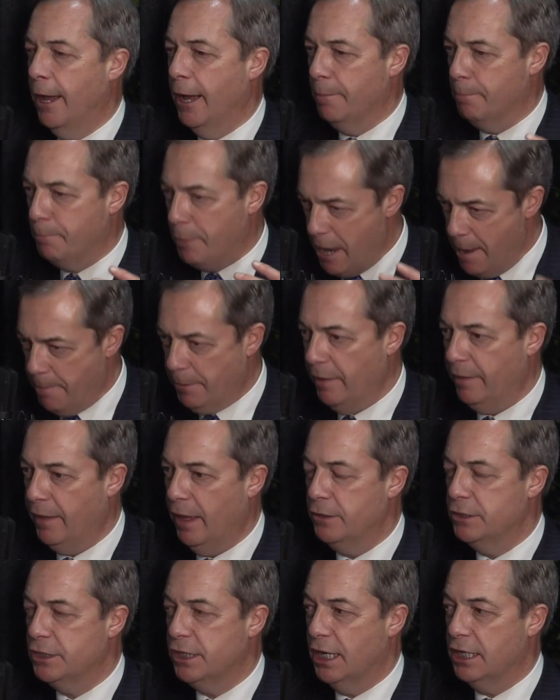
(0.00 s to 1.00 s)
People in
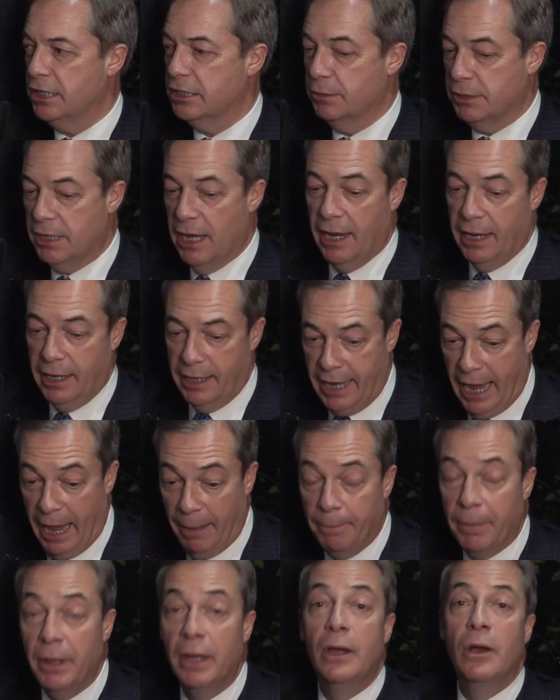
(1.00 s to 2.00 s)
those seats are saying, yep,
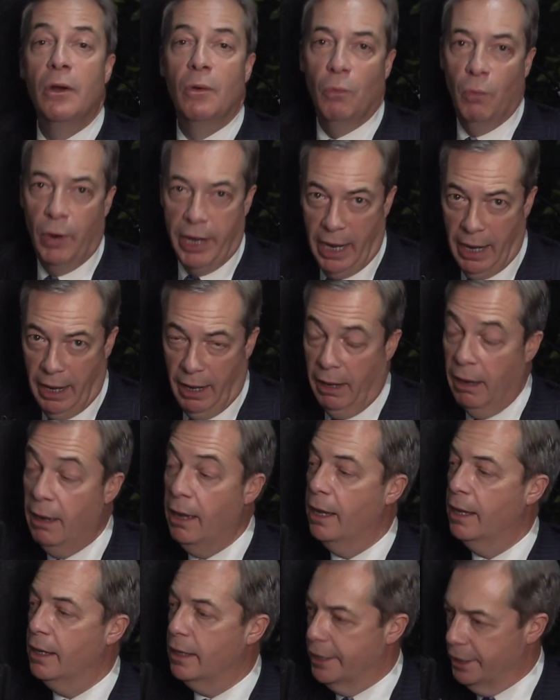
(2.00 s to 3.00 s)
we are
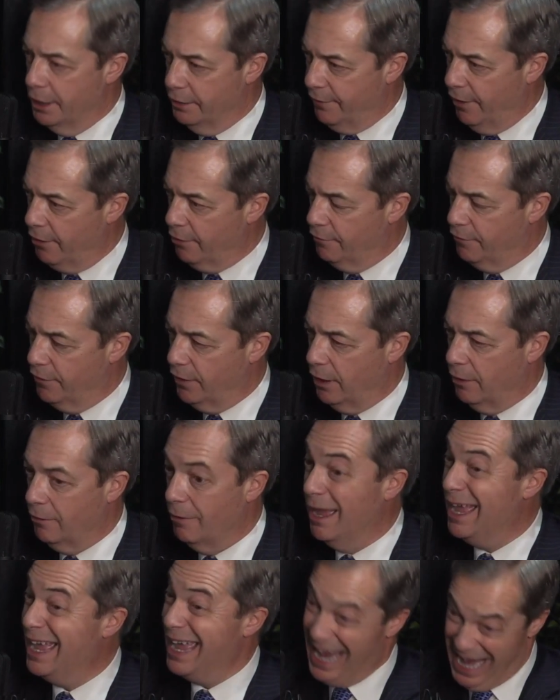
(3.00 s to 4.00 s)
going to vote for you.
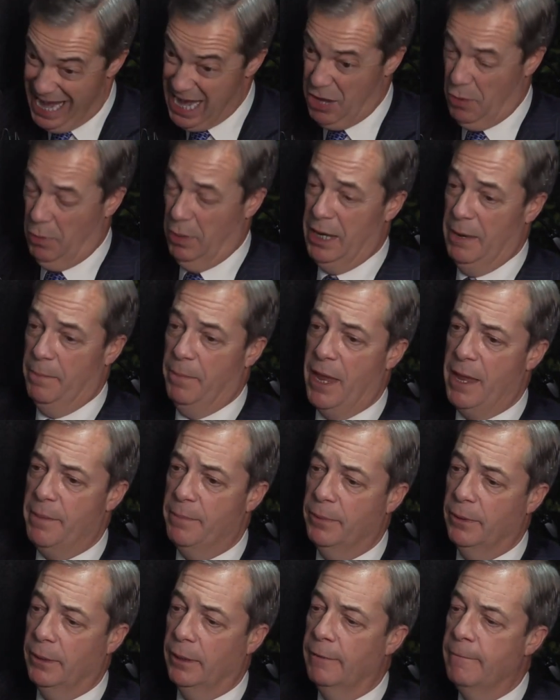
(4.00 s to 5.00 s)
Equally,
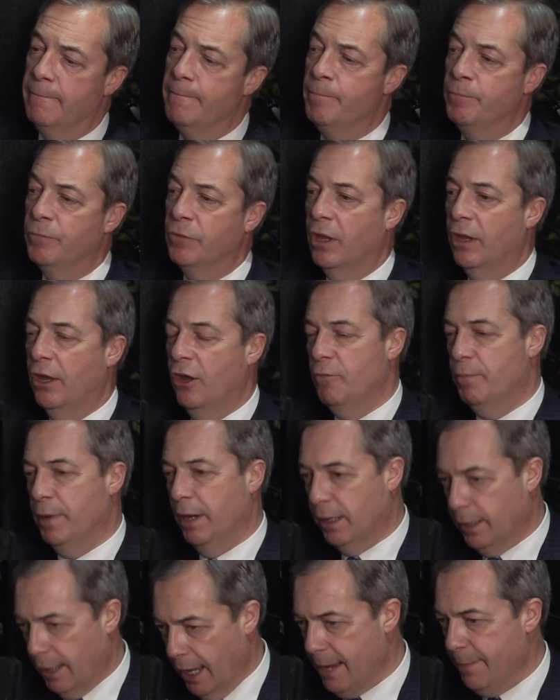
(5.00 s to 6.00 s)
people who've
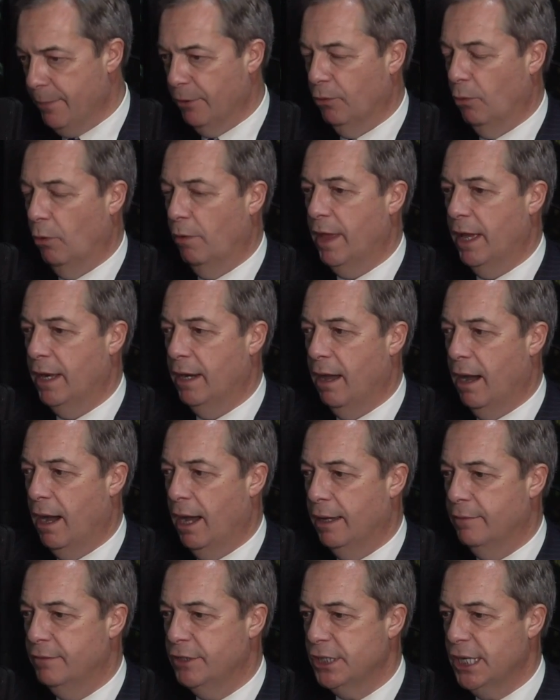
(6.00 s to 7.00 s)
been Labour all their
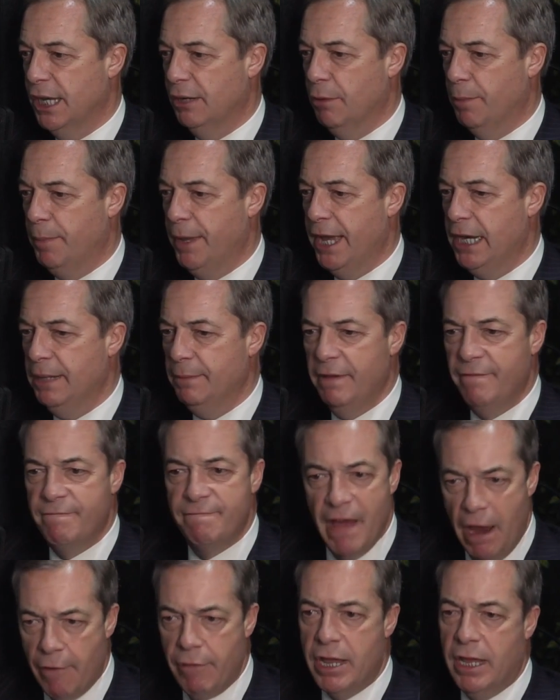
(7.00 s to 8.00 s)
lives, who appear to be
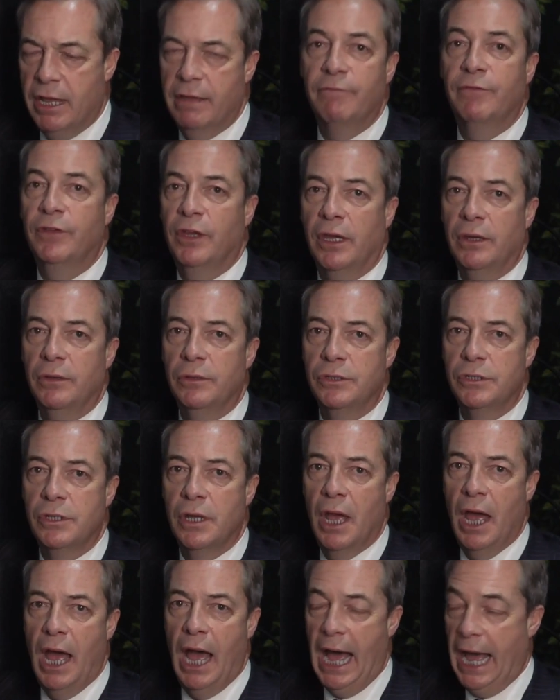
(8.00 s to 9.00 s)
very confused
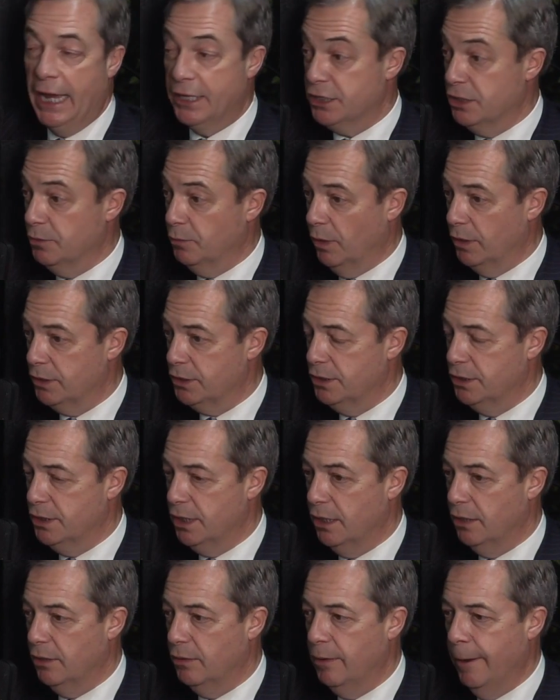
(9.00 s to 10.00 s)
as to what to
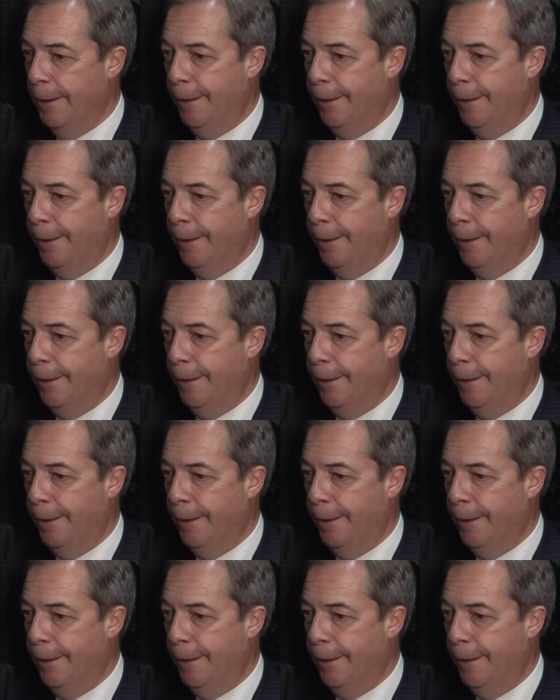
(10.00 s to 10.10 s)
do.